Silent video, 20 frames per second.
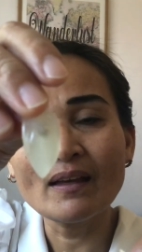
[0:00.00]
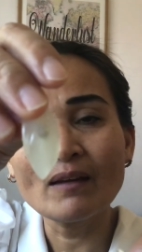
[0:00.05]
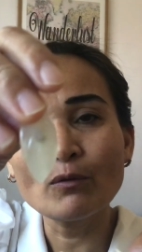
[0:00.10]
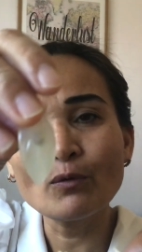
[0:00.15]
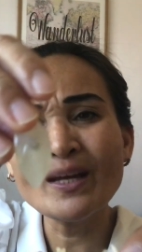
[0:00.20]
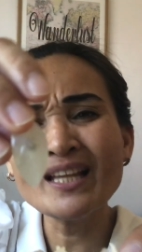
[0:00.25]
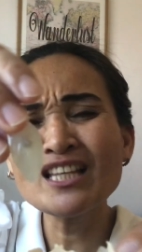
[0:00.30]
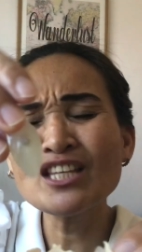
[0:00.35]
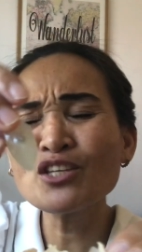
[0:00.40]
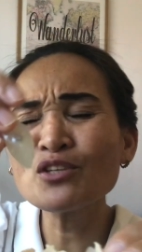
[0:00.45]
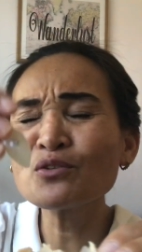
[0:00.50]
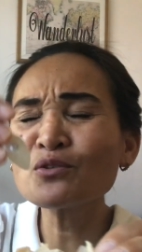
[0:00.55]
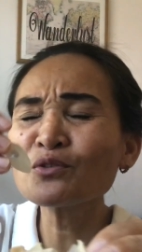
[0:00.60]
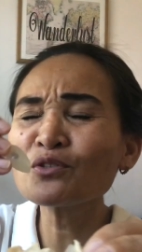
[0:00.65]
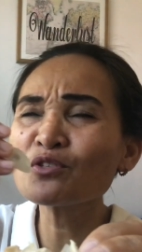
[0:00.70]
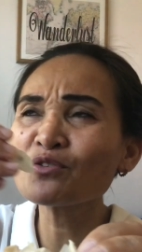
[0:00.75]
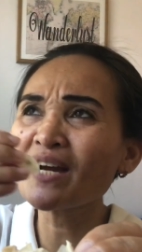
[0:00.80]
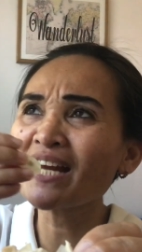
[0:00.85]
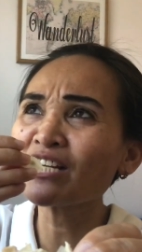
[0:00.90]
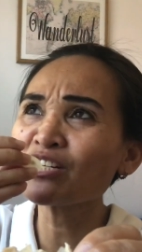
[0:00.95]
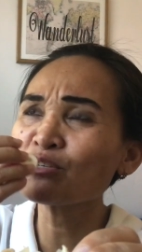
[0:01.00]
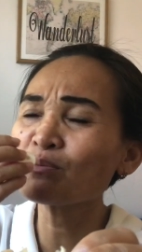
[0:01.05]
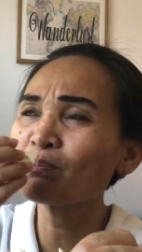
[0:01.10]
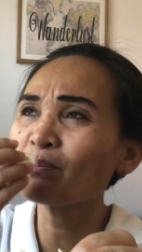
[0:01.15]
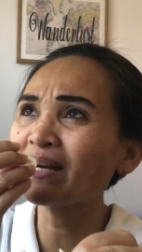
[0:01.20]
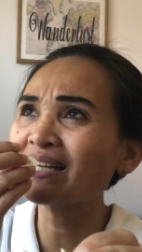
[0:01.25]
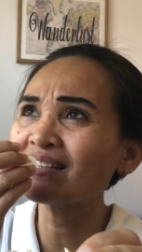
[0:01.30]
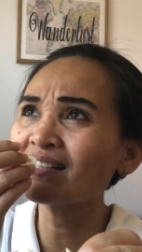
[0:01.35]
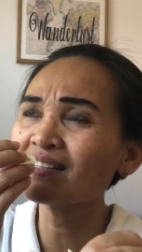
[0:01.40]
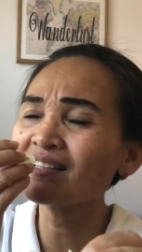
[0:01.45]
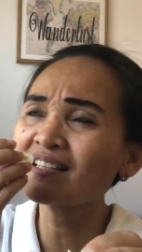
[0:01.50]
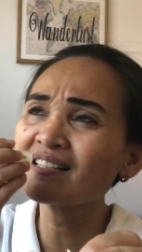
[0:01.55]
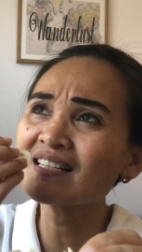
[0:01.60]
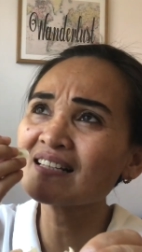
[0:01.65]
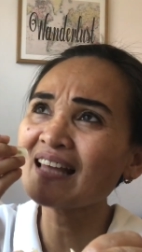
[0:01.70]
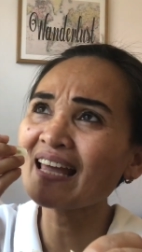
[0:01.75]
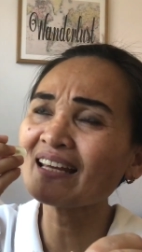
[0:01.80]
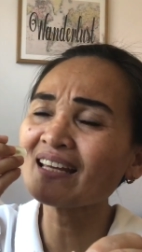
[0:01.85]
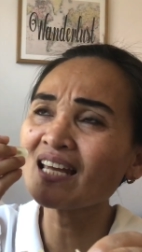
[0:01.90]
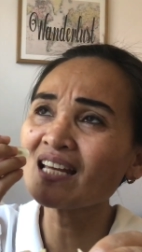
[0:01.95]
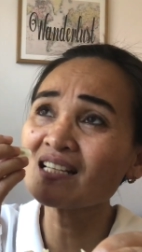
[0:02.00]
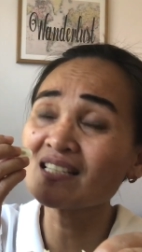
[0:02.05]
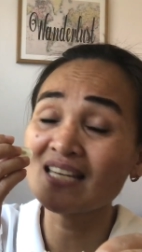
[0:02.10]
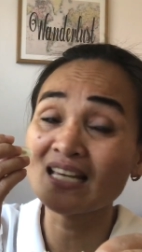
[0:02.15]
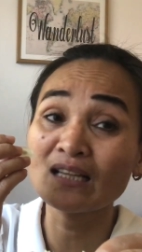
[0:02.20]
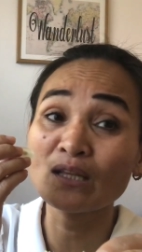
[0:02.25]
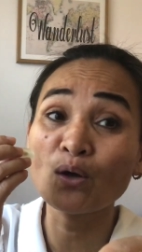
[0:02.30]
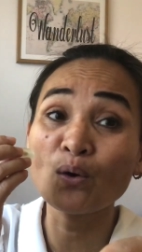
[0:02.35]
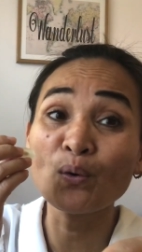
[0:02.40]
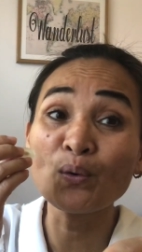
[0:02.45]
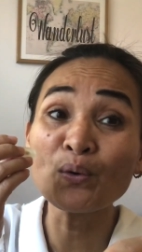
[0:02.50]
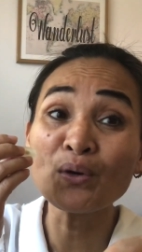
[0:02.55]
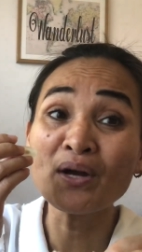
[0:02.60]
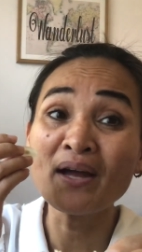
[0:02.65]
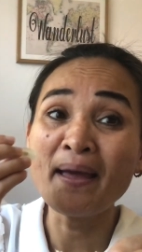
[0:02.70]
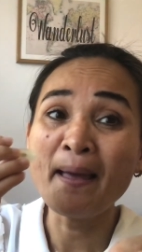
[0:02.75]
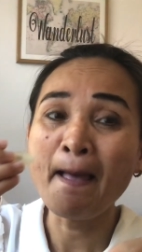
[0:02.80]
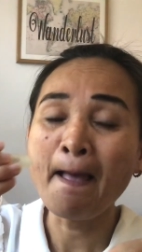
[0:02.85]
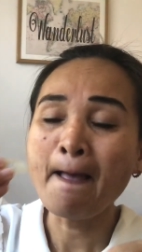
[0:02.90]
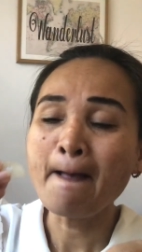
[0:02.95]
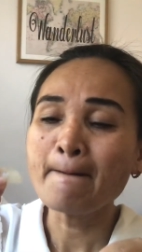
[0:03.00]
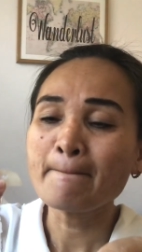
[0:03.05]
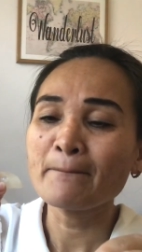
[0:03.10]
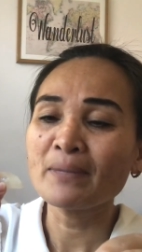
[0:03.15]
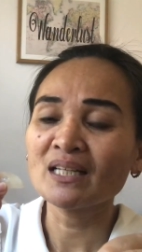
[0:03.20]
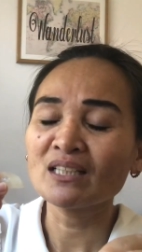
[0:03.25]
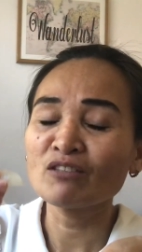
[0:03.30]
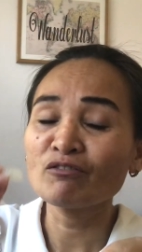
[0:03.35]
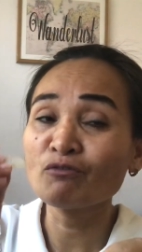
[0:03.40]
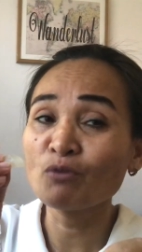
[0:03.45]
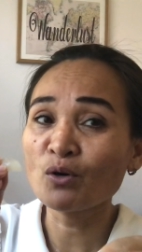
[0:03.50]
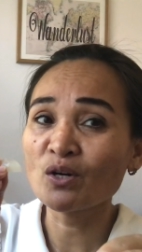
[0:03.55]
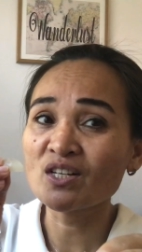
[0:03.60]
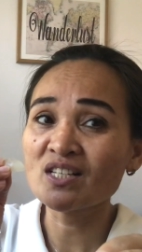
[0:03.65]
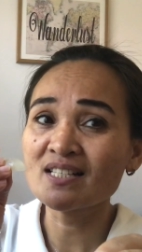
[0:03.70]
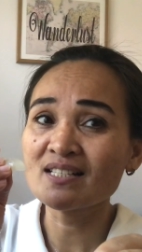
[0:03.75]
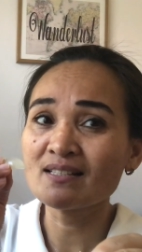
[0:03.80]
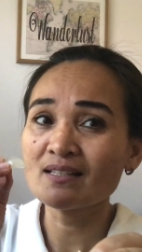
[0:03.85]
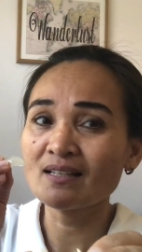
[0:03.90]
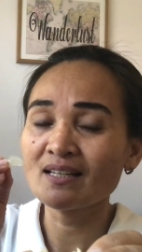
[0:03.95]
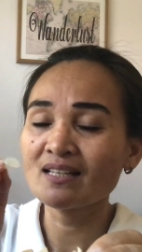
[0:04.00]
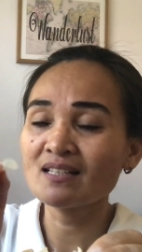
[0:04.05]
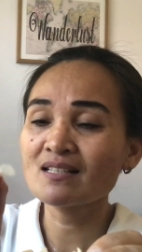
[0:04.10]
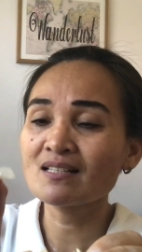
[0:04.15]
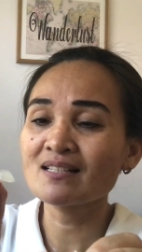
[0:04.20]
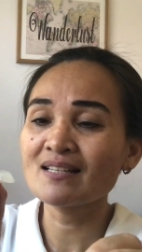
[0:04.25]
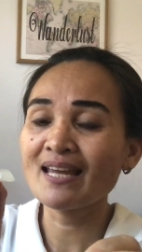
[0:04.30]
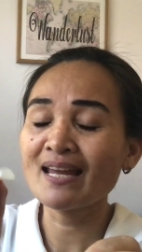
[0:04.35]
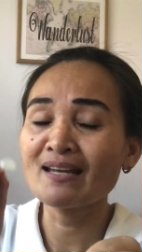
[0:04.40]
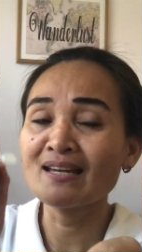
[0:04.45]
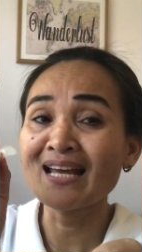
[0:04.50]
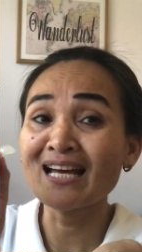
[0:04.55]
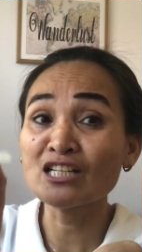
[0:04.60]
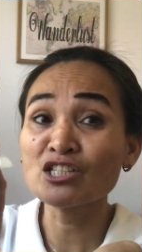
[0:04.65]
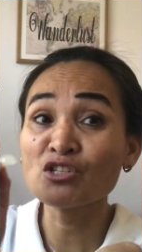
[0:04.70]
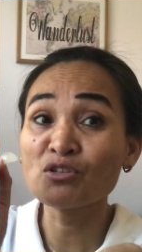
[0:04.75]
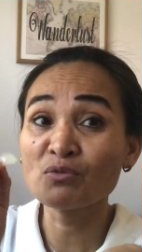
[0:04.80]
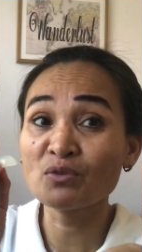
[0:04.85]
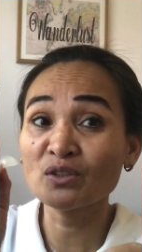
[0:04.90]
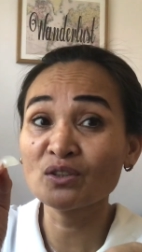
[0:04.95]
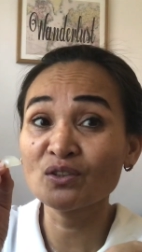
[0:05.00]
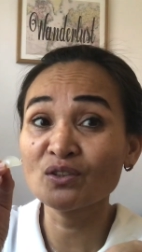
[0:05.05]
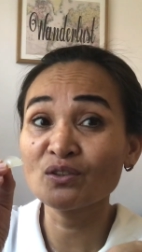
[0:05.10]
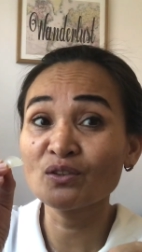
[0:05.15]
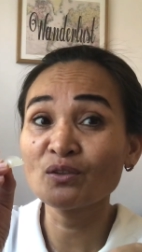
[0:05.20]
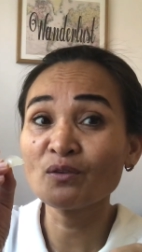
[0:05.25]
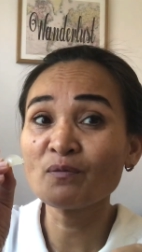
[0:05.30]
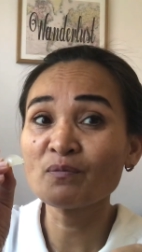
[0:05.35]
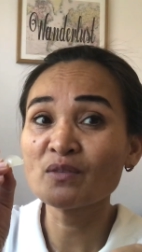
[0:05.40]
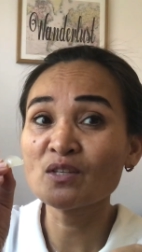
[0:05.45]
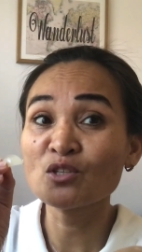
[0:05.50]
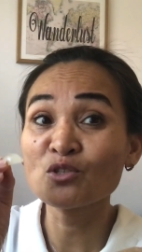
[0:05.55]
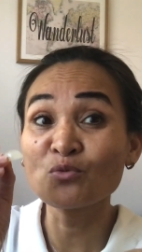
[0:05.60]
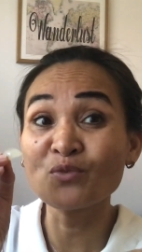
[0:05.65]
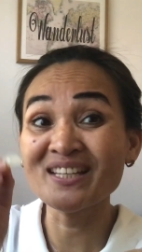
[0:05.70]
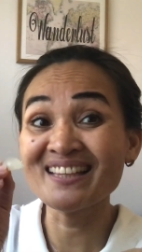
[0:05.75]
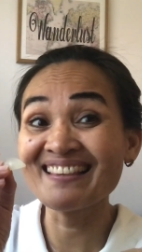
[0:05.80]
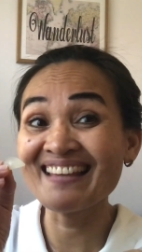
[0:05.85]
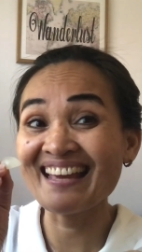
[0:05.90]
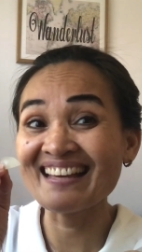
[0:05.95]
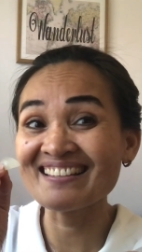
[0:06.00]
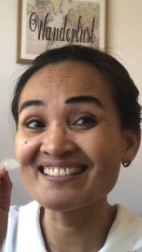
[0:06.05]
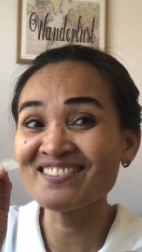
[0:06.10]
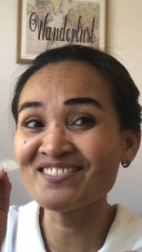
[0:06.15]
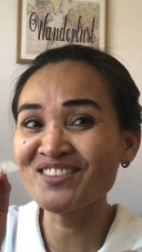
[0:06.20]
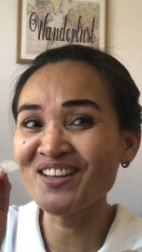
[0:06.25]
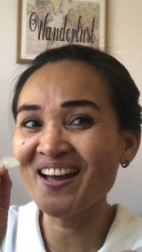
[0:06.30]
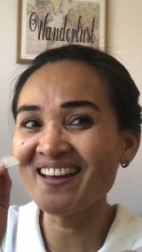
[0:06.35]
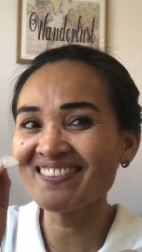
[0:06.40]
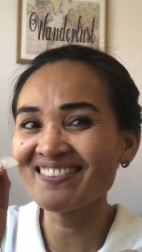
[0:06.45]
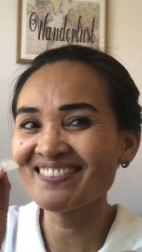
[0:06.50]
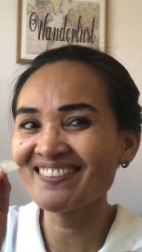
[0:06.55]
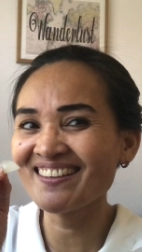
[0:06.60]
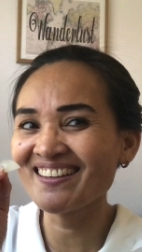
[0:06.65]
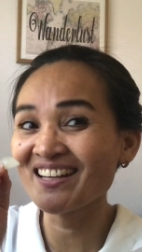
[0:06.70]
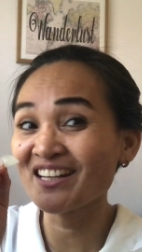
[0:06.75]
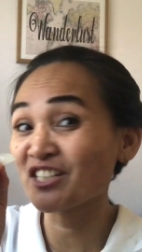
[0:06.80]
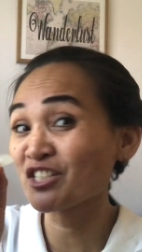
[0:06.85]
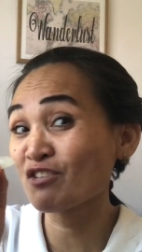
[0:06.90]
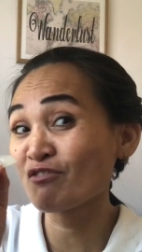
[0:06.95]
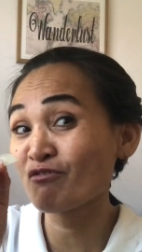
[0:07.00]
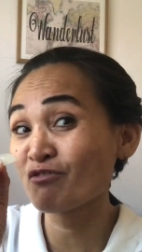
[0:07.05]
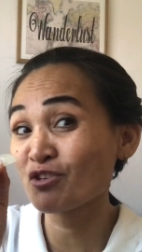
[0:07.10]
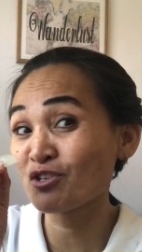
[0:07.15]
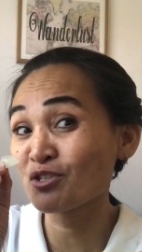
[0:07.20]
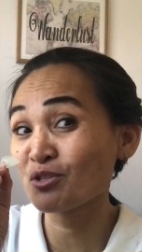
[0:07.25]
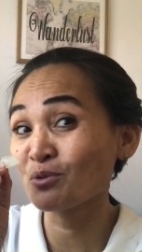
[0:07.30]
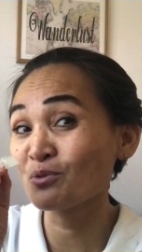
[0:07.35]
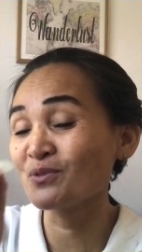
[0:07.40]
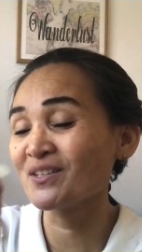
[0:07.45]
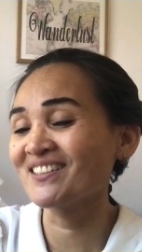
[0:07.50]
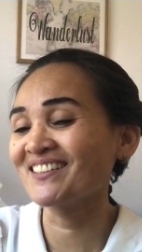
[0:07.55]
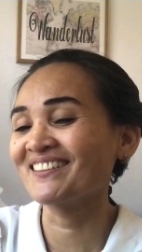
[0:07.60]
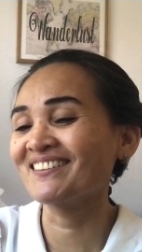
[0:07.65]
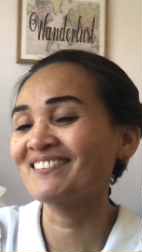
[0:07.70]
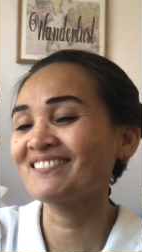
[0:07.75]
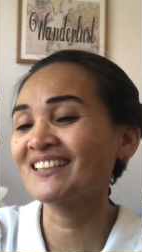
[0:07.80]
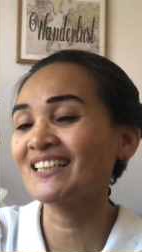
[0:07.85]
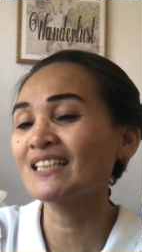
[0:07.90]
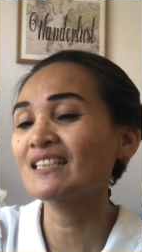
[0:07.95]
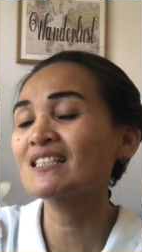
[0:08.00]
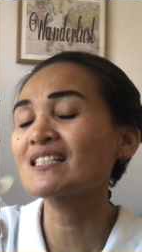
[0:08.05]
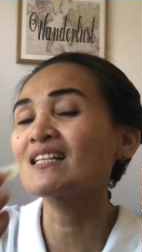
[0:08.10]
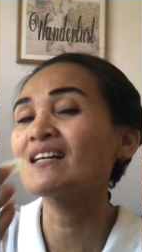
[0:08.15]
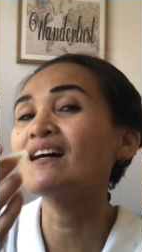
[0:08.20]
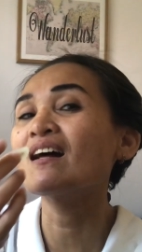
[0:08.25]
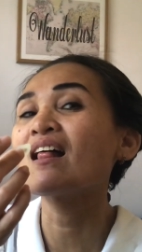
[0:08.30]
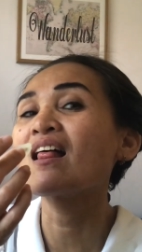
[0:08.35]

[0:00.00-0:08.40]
when you try to bite it, it's like a jello, but of course it's a natural sweetness, not the artificial one, right? So